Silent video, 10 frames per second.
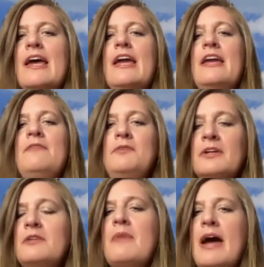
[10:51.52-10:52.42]
if you
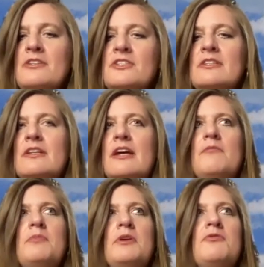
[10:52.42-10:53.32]
can imagine
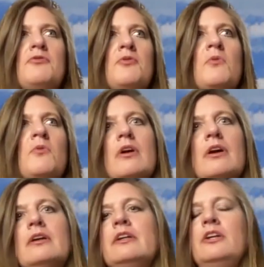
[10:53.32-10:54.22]

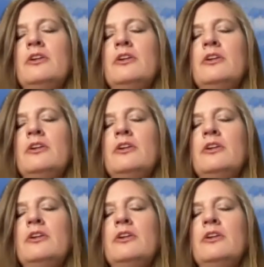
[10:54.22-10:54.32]
before,